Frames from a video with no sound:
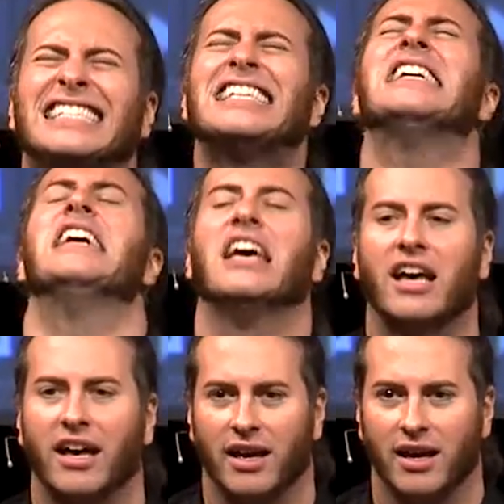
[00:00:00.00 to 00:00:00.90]

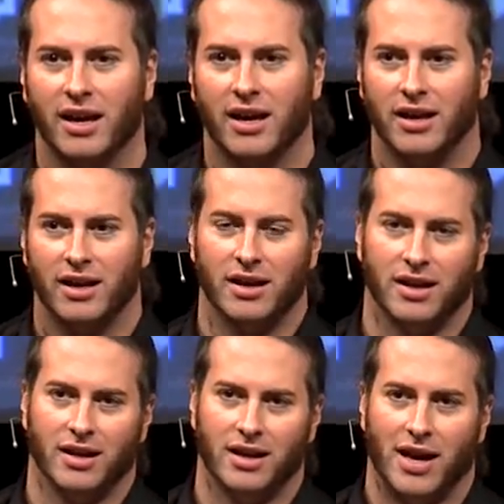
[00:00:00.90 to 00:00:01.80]
Ugh.
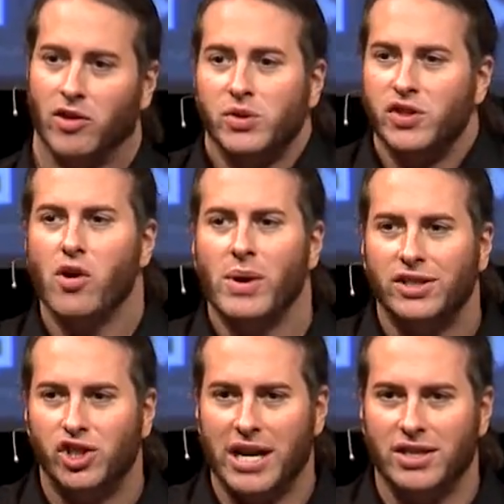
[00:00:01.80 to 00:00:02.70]
And there was no way to
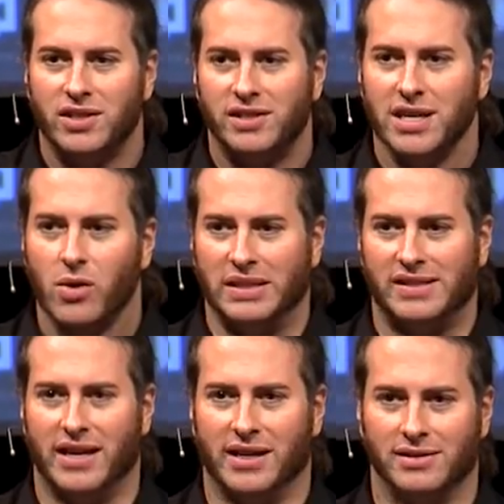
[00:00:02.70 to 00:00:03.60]
change the sequence
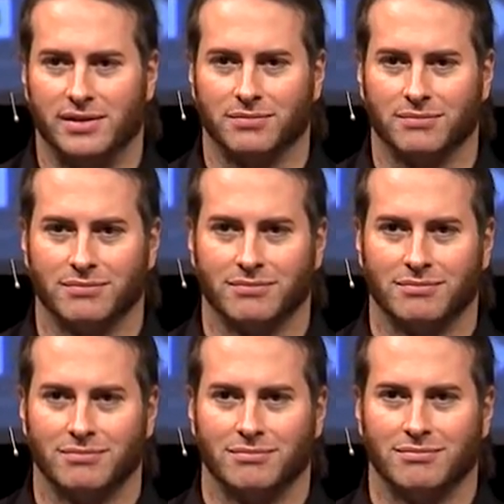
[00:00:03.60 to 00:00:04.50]
settings,
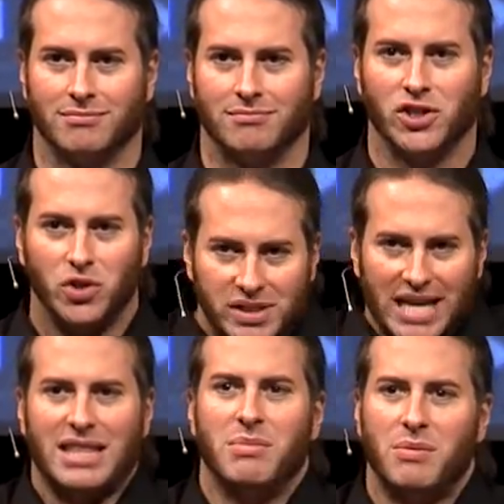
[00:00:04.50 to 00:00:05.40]
because you
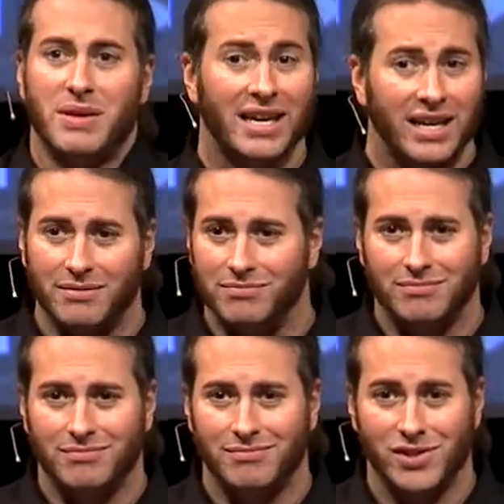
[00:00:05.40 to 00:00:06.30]
set them at the beginning.
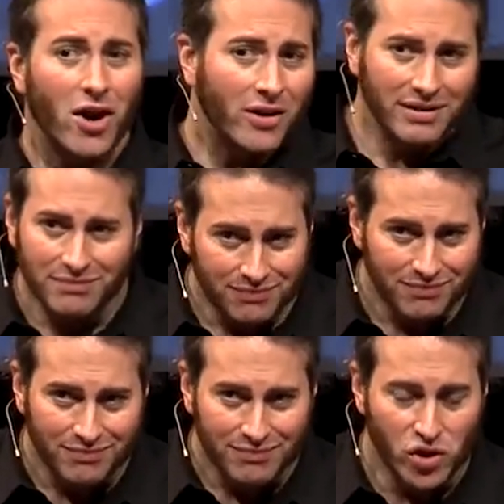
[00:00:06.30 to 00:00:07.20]
Sorry.
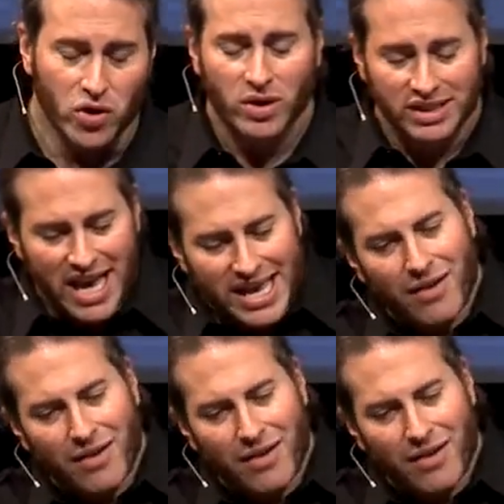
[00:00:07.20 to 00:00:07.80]
So you could take